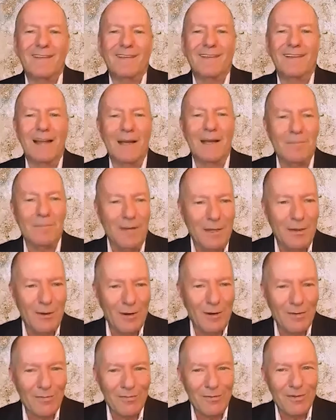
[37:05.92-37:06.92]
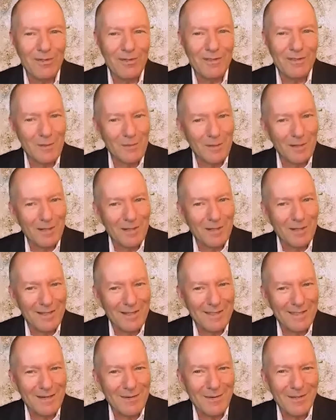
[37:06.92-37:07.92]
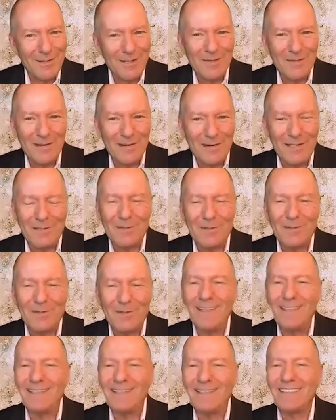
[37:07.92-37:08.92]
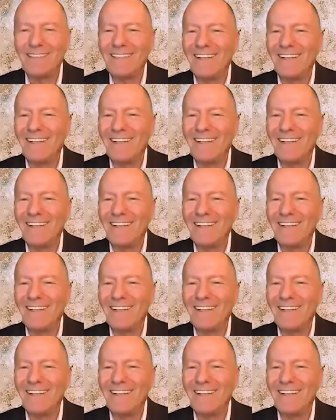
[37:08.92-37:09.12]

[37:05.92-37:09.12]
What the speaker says: I'll meet all of you as our graduates.